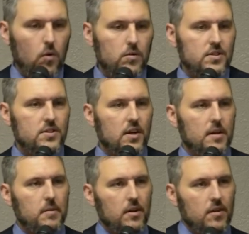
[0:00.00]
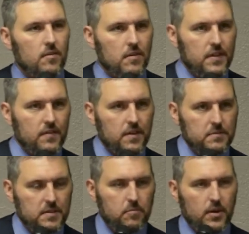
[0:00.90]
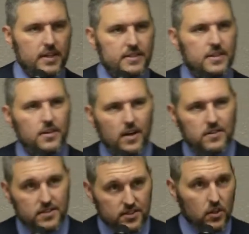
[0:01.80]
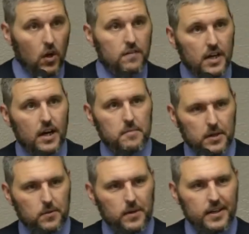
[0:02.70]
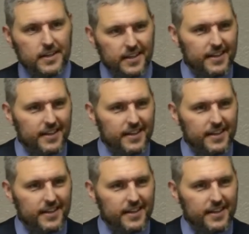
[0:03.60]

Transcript: What's this talking about? Well, thief comes in, breaks into your house. This is a law of God, by the way.